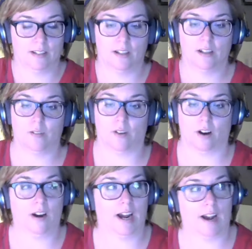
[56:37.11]
Well,
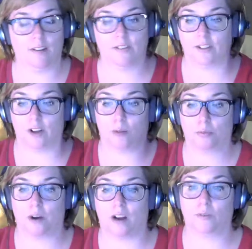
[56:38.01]
I have a
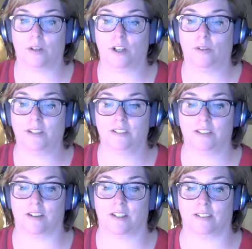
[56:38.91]
Nonprofit 101
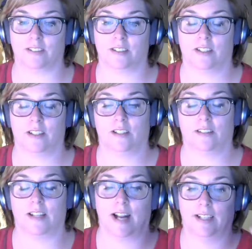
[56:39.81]
series
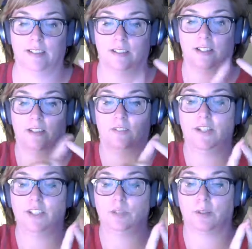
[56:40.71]
that has
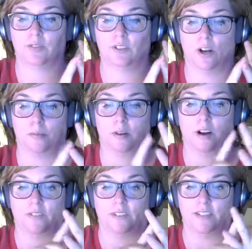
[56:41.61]
Facebook for
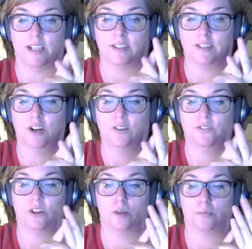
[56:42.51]
nonprofits, SEO for
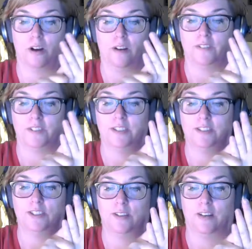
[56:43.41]
nonprofits,
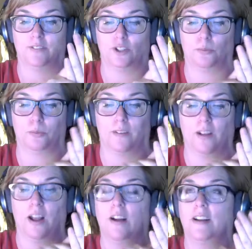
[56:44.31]
Instagram for nonprofits.
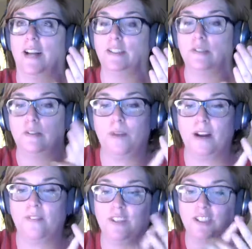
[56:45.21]
Guess what my
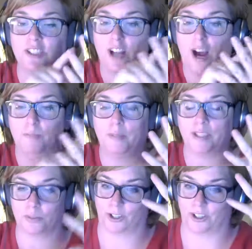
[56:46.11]
first topics
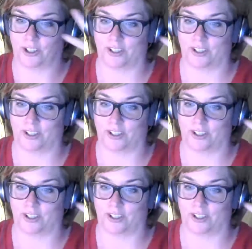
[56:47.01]
were?